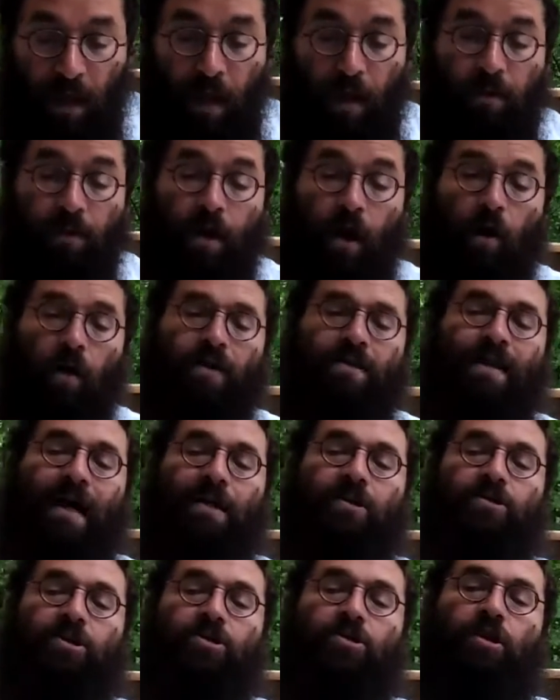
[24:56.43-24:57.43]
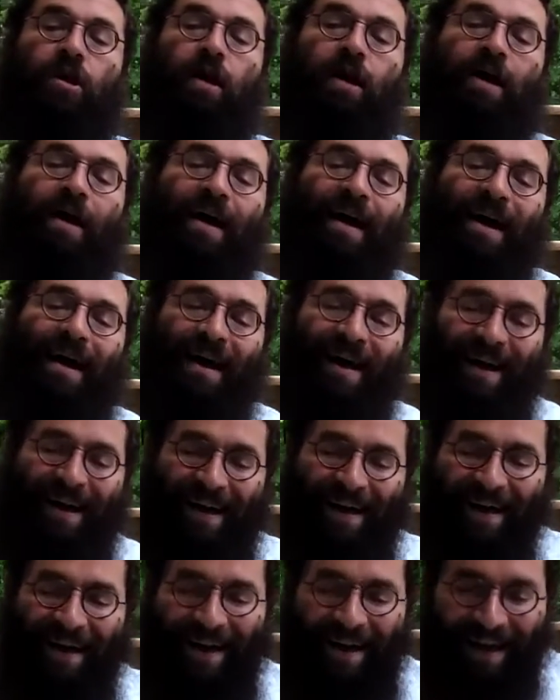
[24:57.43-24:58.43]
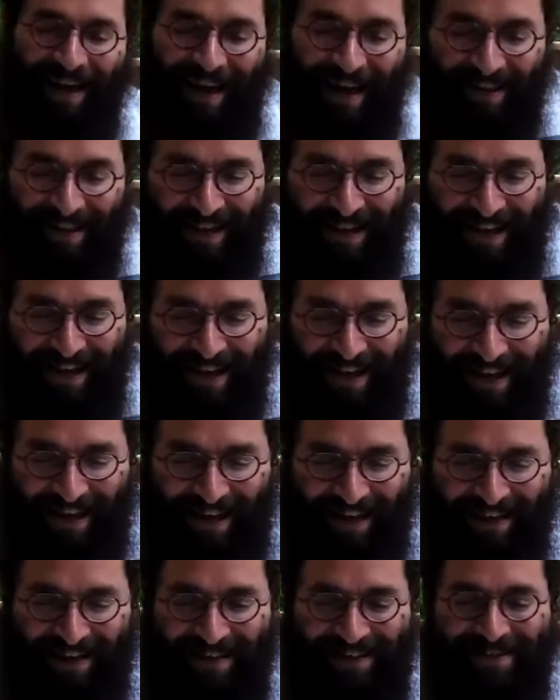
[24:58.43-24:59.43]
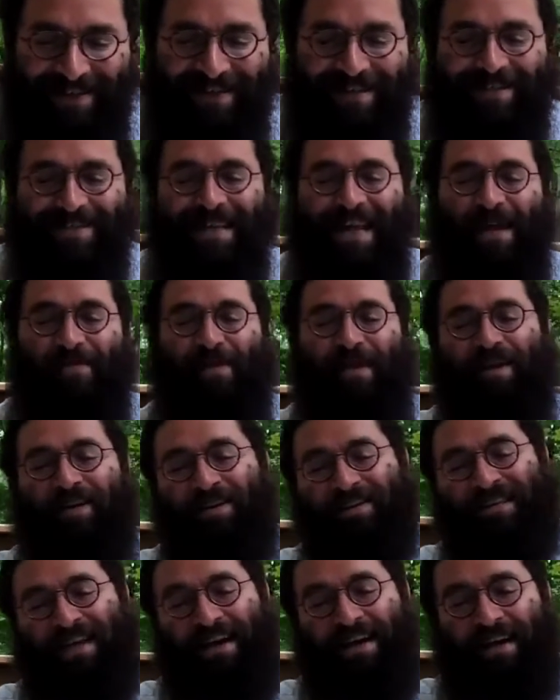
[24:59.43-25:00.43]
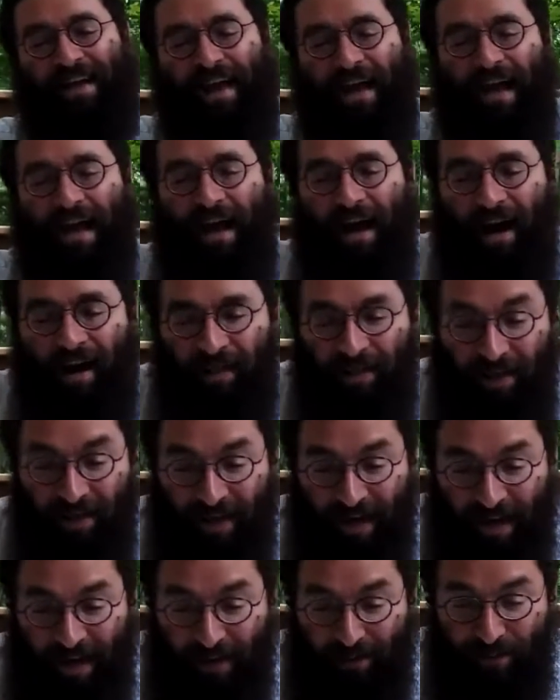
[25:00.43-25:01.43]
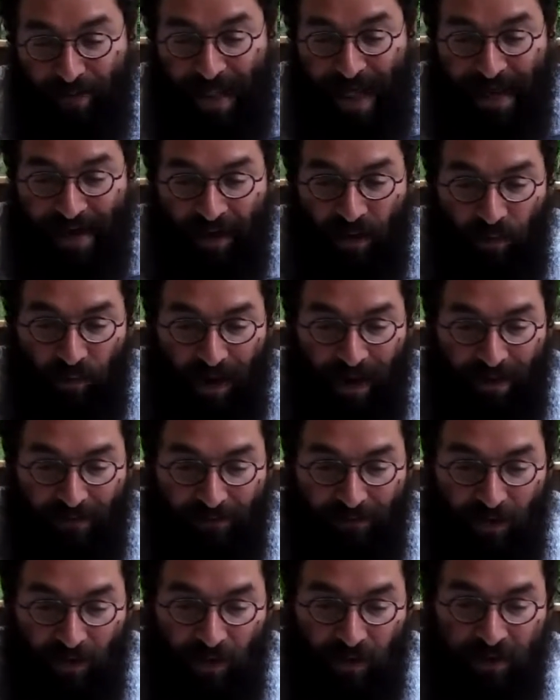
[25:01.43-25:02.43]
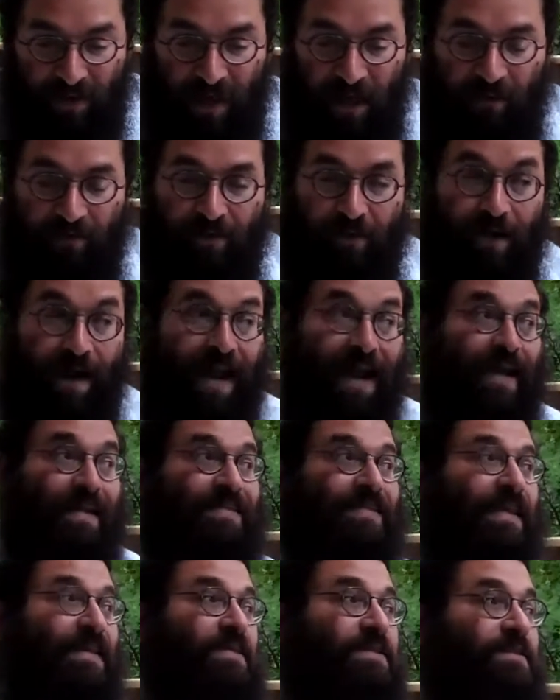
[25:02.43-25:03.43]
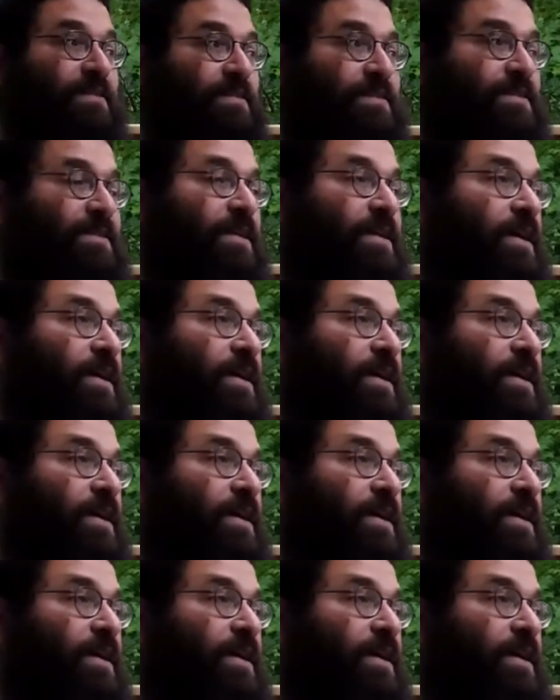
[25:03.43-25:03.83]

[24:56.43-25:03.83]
No, it's not just you're saying because they are looking at black and white photos of their ancestors.